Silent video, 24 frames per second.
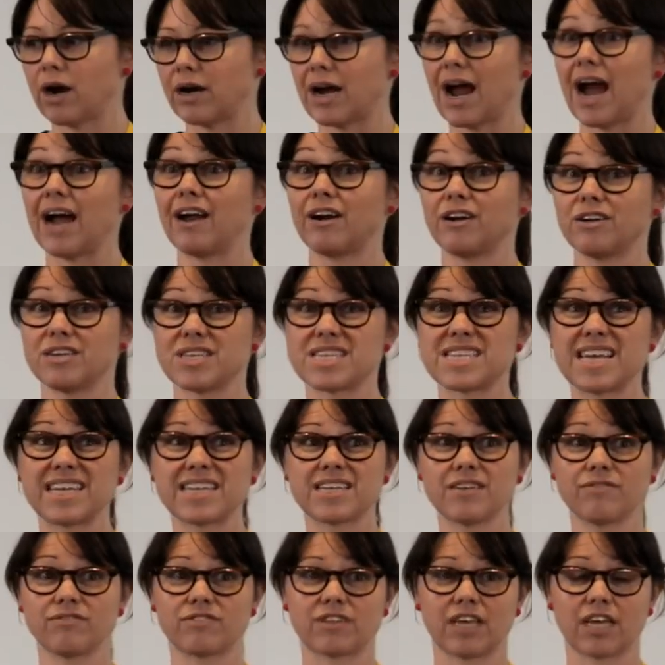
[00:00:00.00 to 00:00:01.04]
our
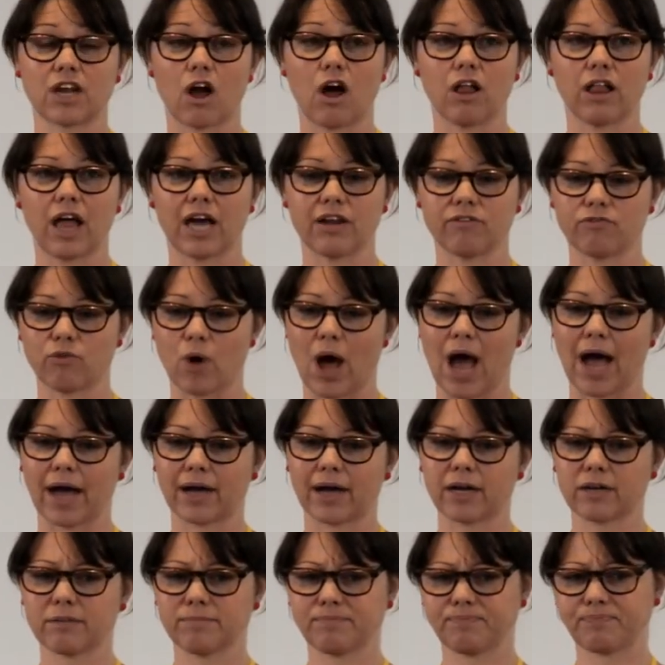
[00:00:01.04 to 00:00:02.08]
incentives get all out of
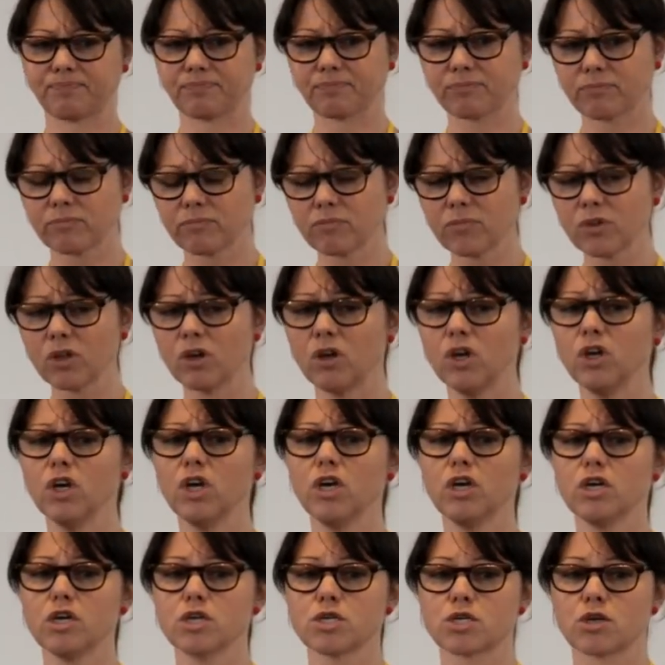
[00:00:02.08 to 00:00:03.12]
whack.
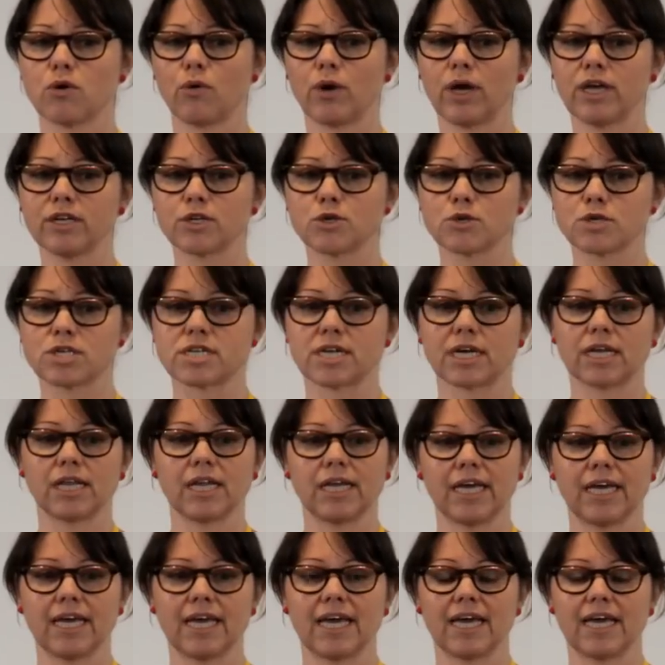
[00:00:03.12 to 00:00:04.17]
So
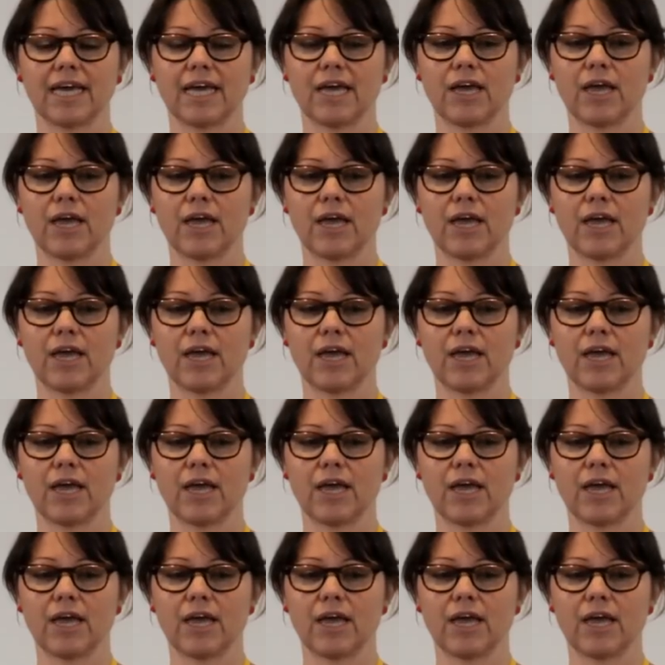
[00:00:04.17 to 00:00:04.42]
interestingly,